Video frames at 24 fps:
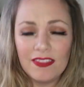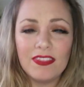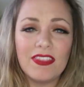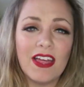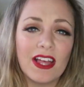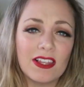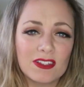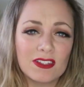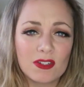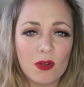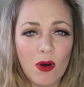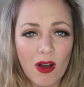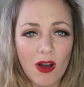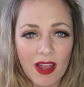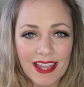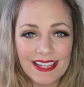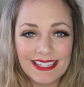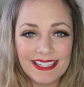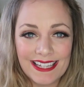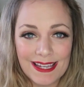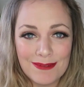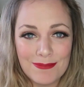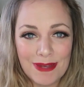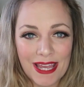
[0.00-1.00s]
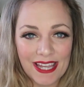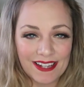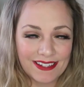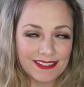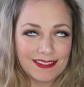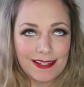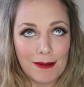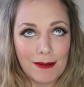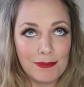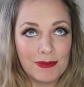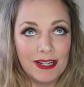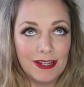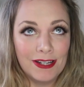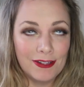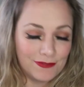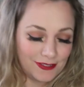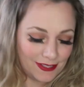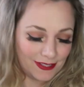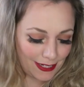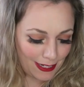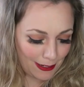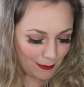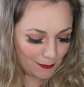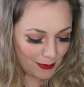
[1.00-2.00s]
That's quite a gimmick. Tabby
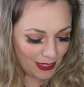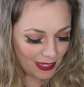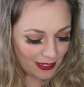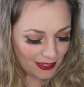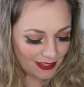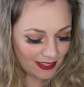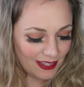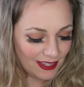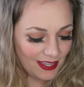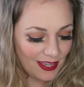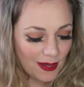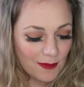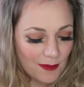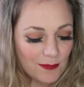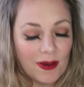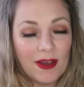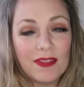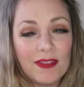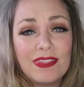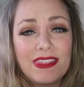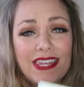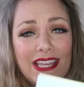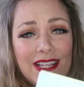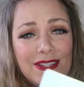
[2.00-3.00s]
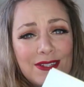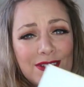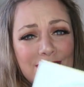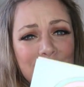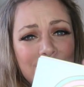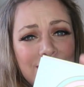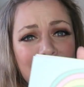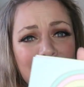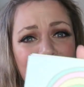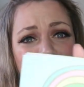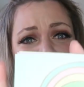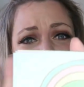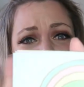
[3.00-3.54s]
loves a gimmick. But these are just